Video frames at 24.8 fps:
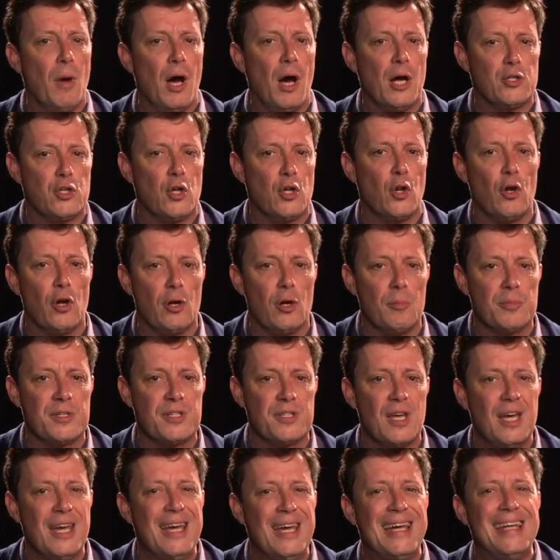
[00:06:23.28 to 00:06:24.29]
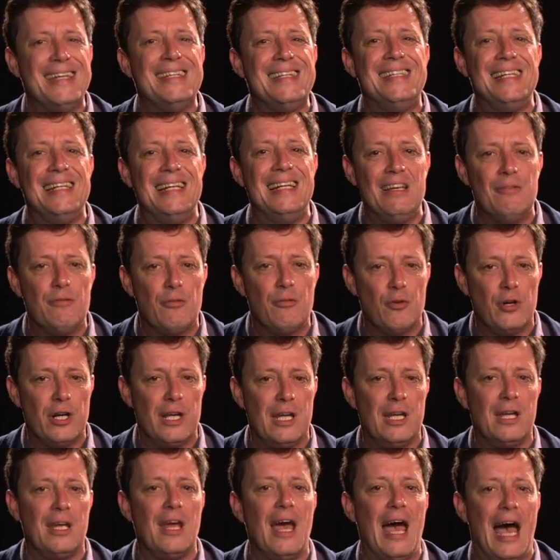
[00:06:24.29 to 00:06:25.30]
terms
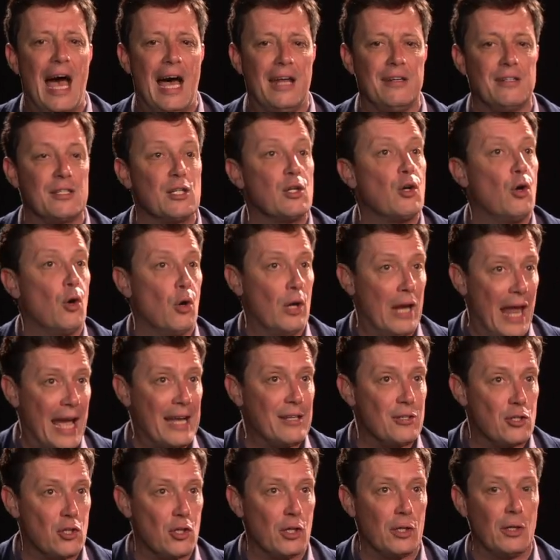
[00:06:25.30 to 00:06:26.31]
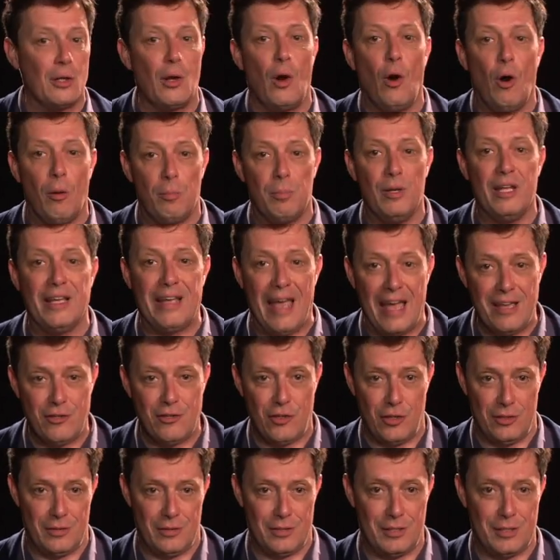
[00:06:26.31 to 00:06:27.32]
delivery and collection
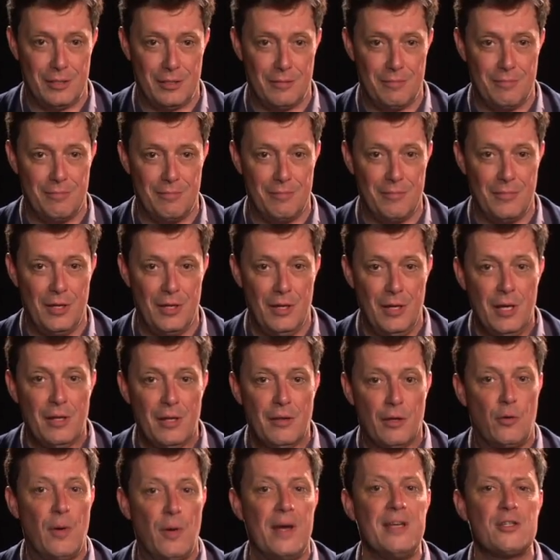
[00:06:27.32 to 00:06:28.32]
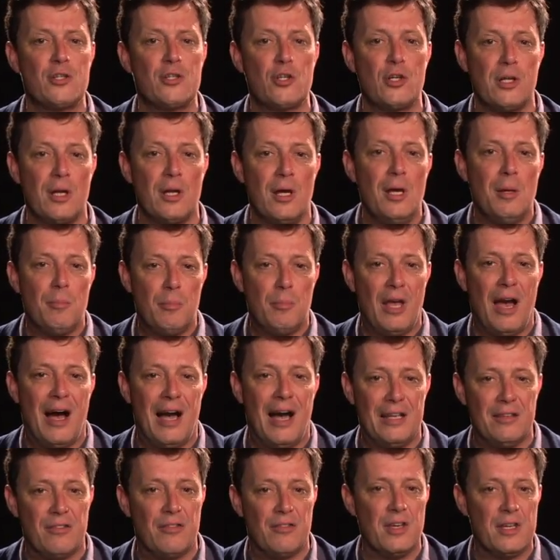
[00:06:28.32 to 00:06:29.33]
obligations. The question
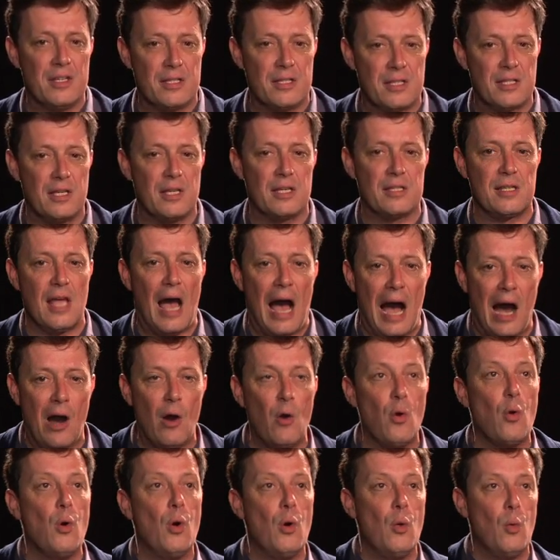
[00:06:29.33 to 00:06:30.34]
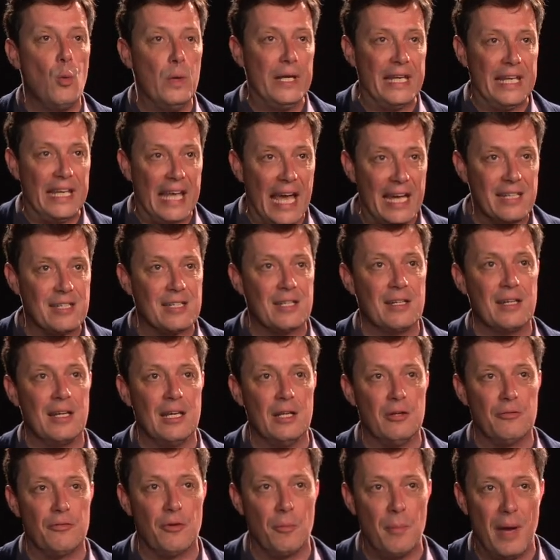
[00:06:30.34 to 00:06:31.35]
behind this is how we get
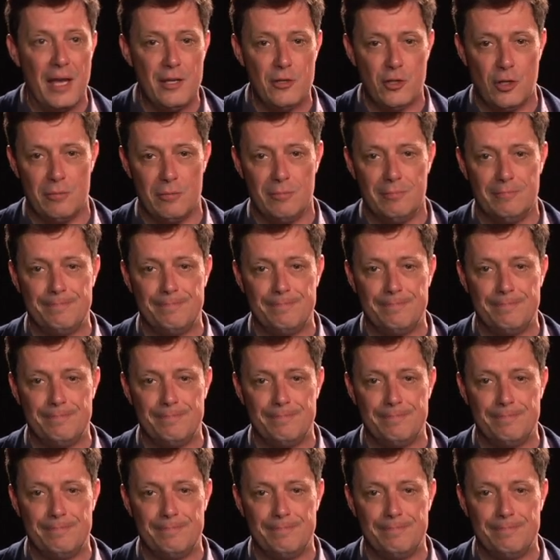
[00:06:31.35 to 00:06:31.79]
information.